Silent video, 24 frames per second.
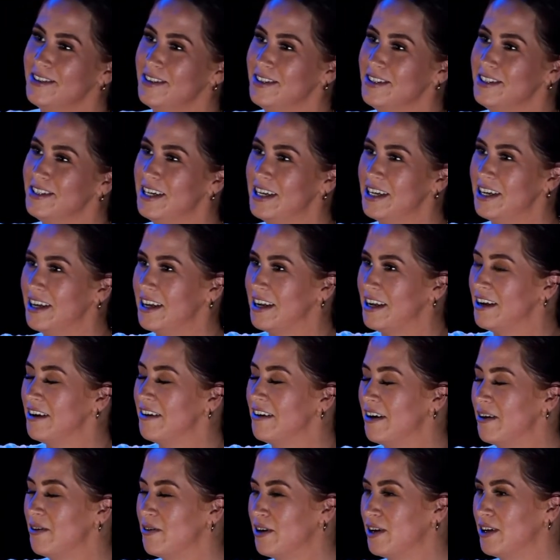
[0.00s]
take a year
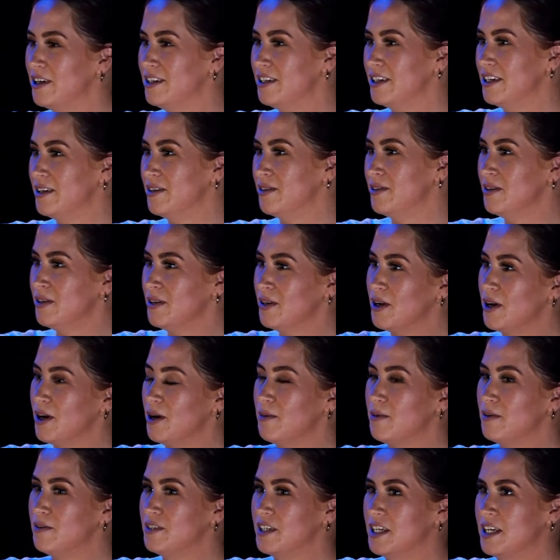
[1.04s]
out and I
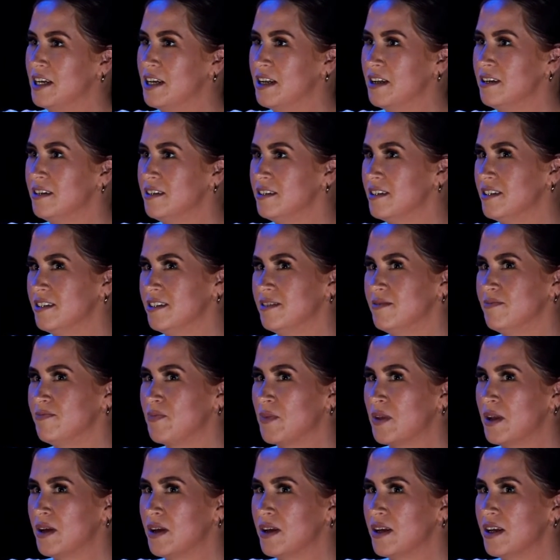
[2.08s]
moved to England, and
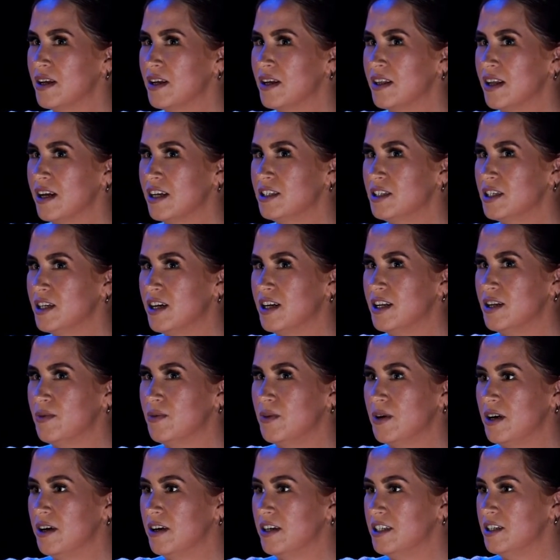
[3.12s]
that's kind of
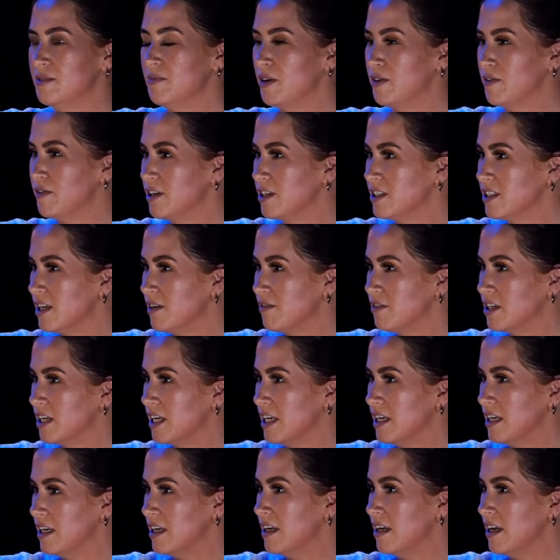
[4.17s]
where I did my first ever
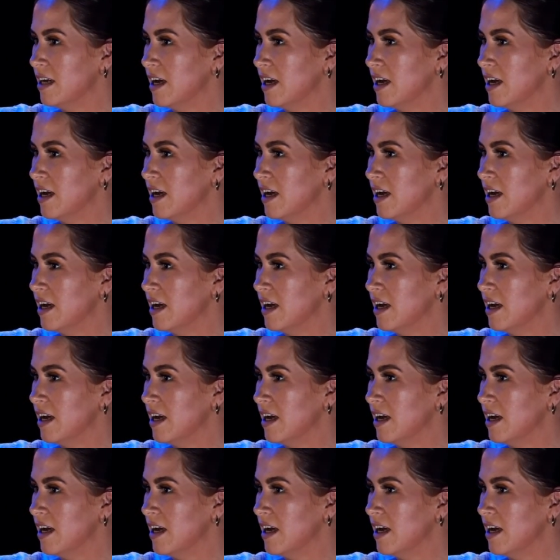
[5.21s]
gig.